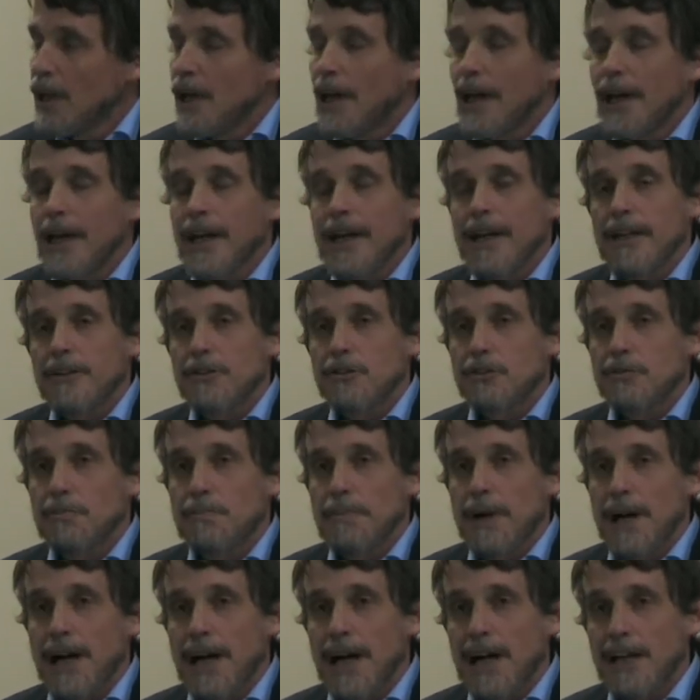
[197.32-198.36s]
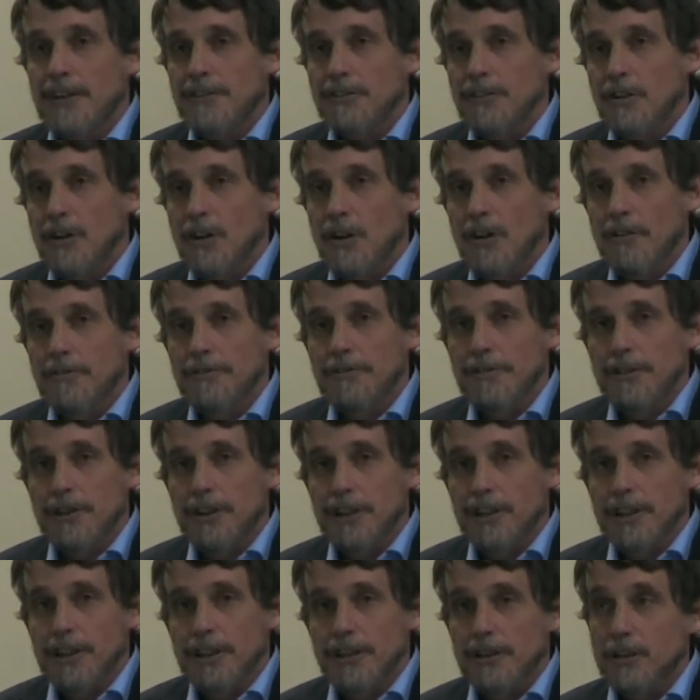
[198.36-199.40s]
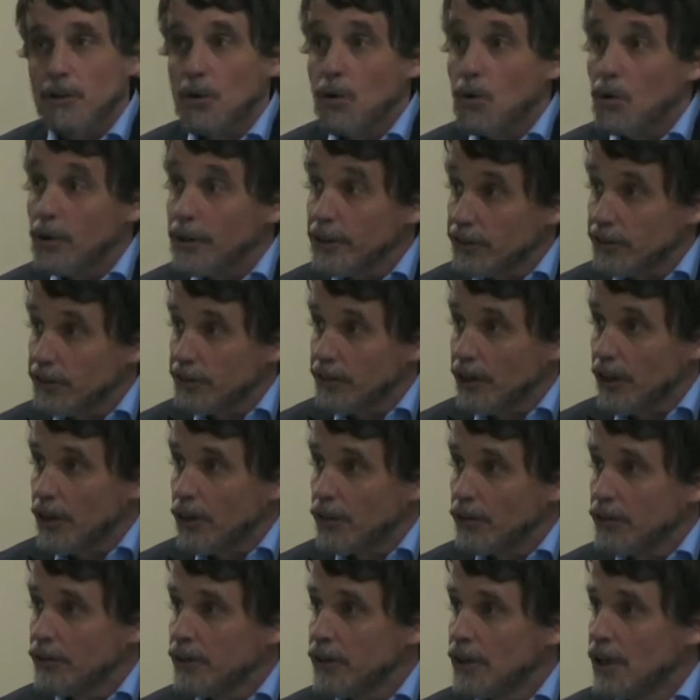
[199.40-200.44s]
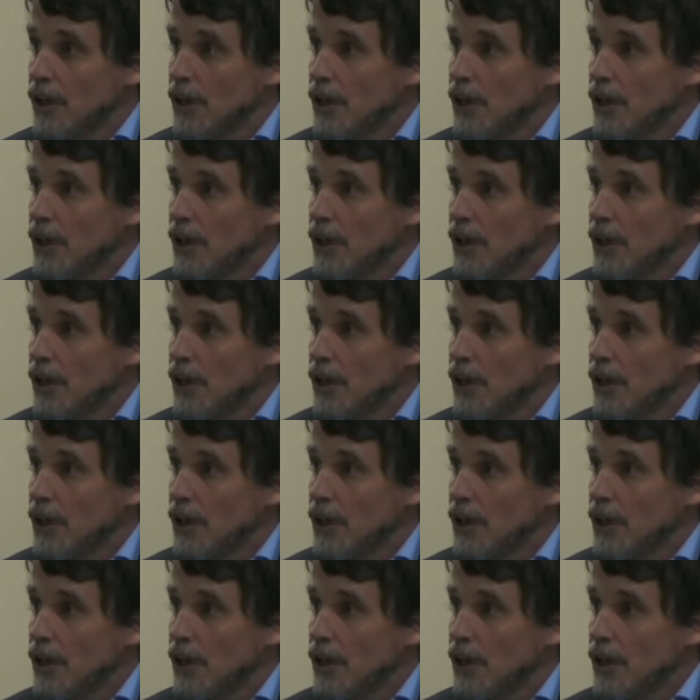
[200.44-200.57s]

as part of the cornerstone